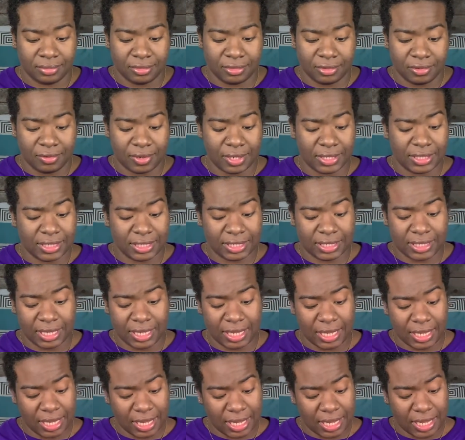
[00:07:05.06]
what it
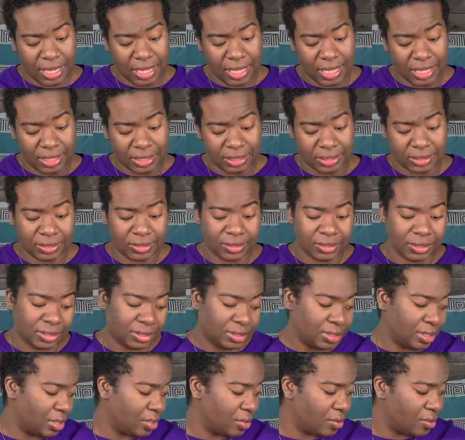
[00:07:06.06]
is, or
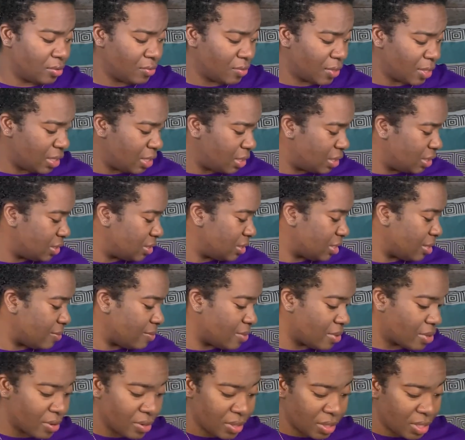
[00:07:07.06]
you know what it is
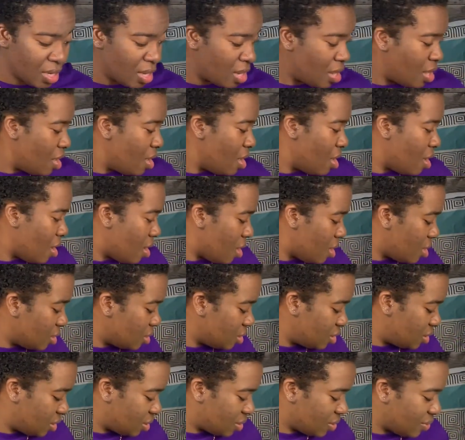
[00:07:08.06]
about.
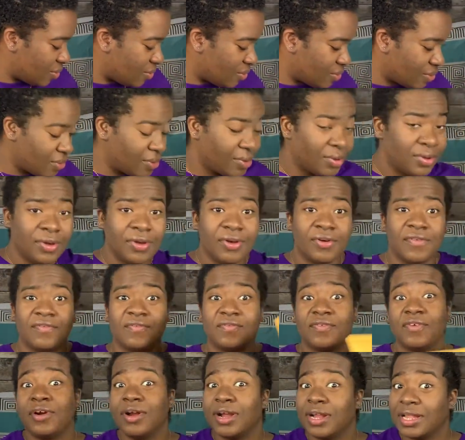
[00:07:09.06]
Also,
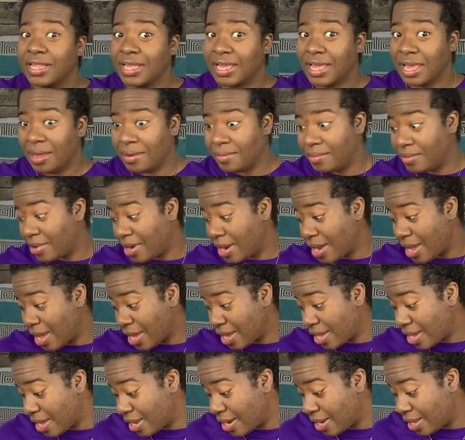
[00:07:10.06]
for the camera, I
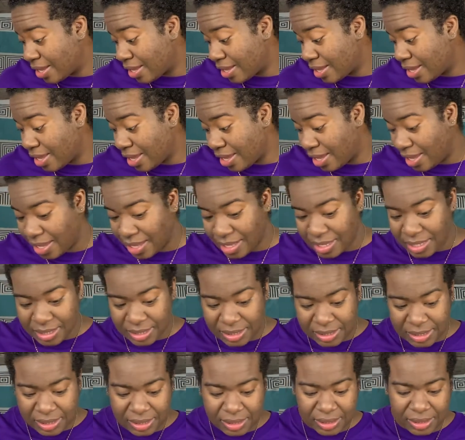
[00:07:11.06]
got a
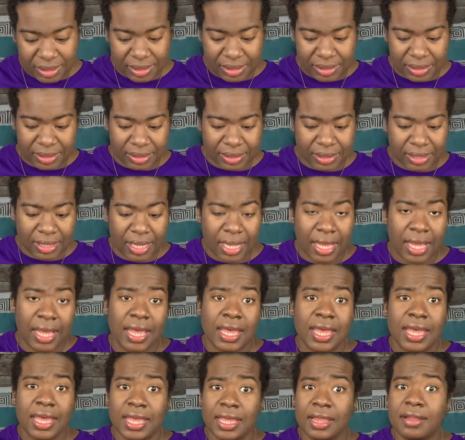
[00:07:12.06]
case
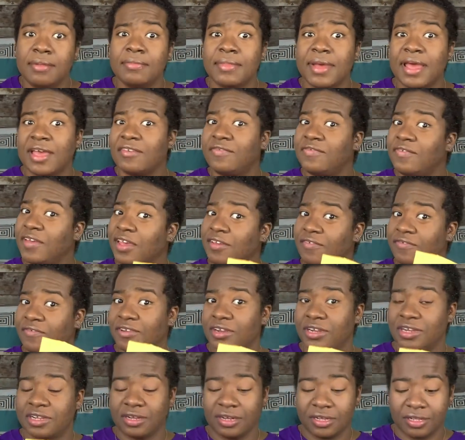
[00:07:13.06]
in my
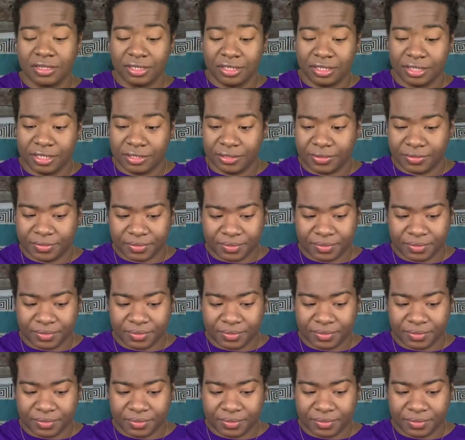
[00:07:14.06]
favorite color.